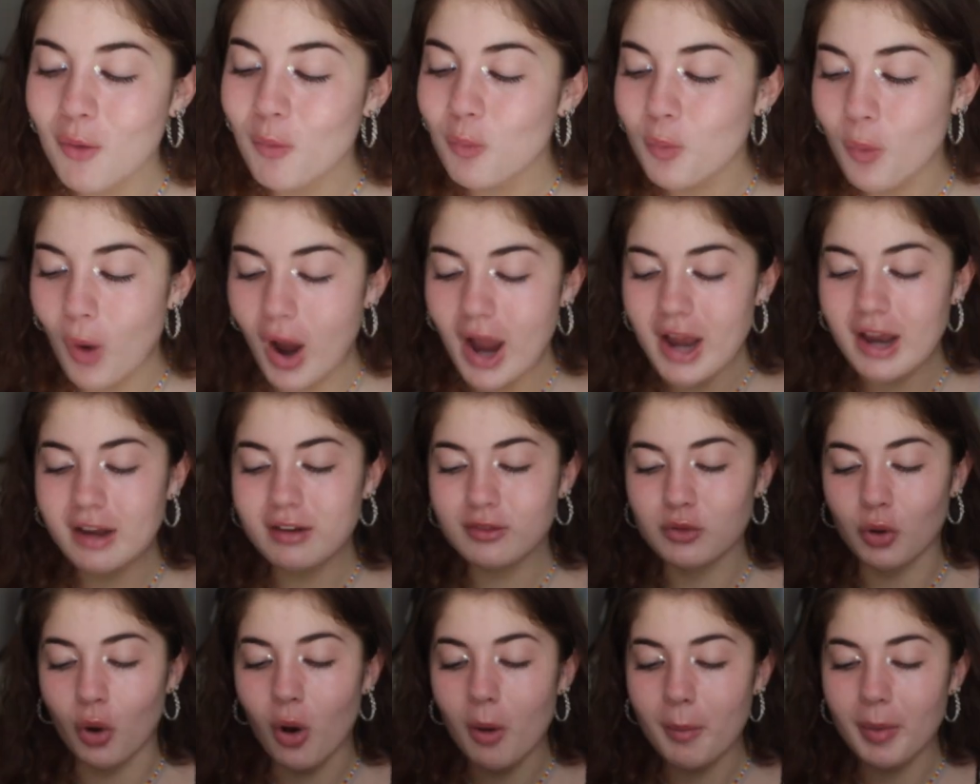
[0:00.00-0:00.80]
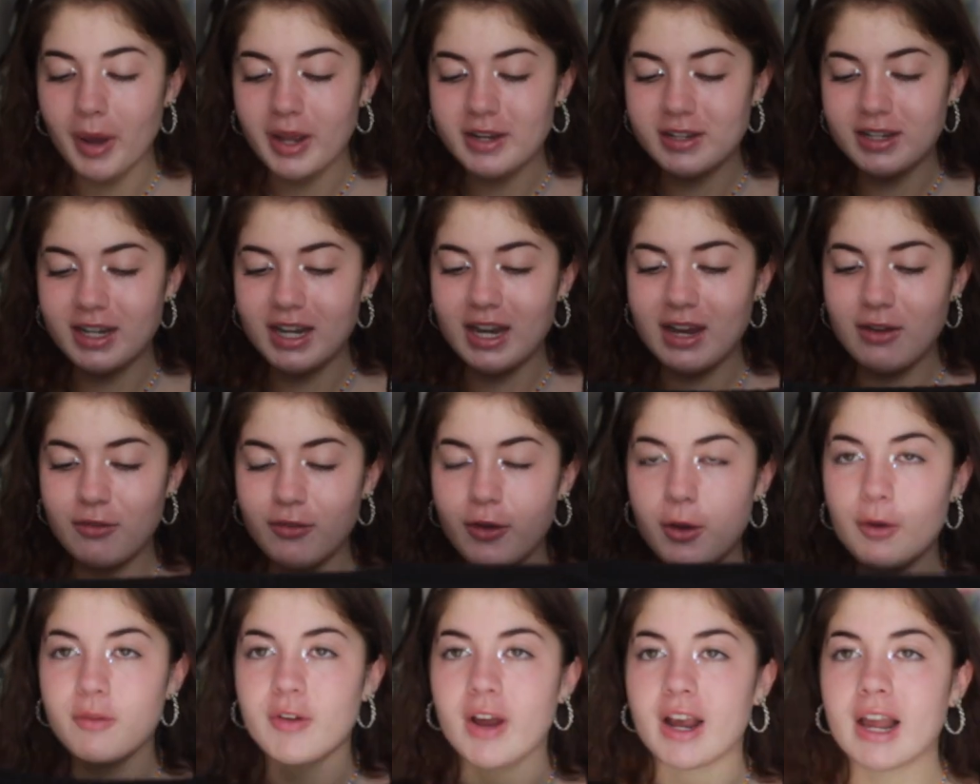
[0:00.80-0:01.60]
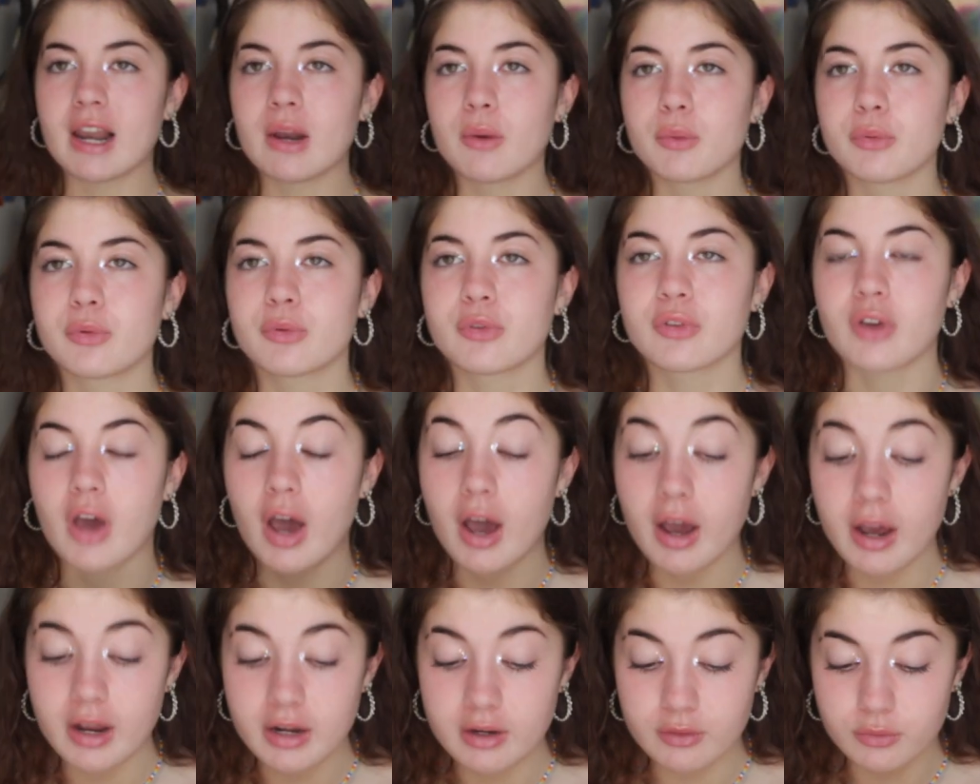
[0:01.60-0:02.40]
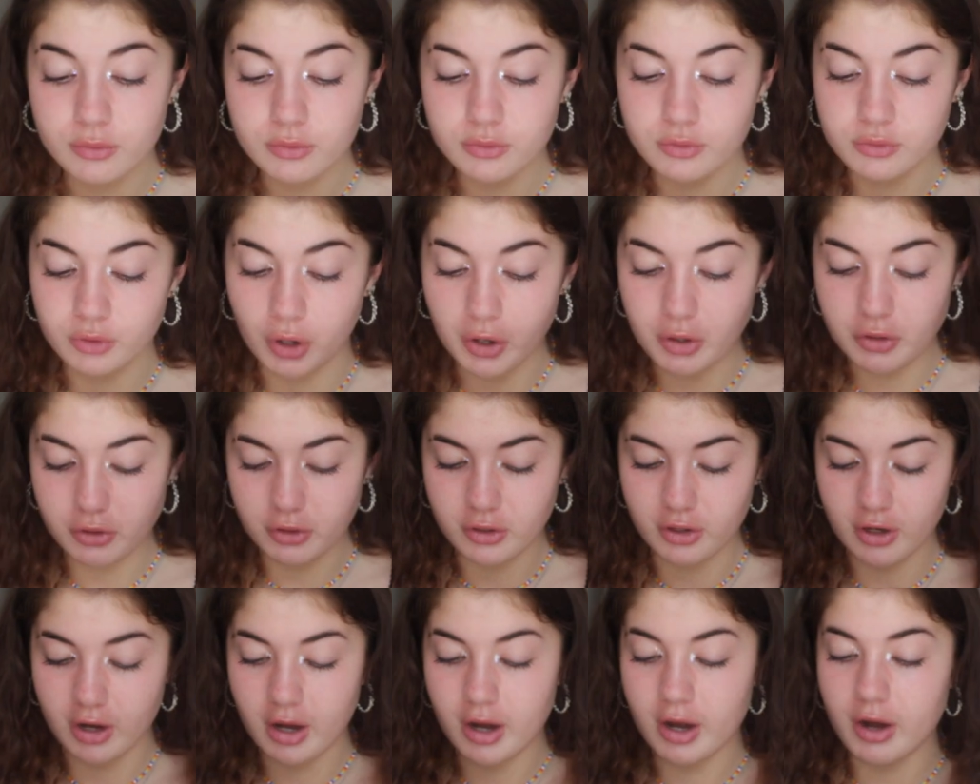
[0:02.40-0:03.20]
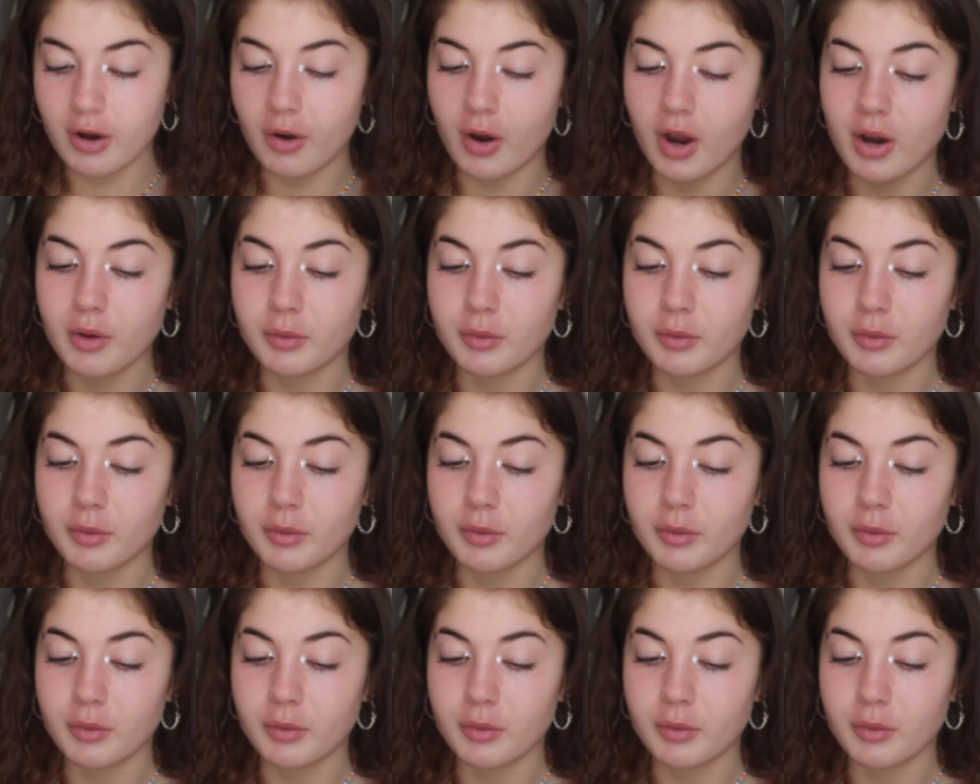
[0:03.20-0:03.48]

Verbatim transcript: a white top underneath it with like a little skirt and it's so cute.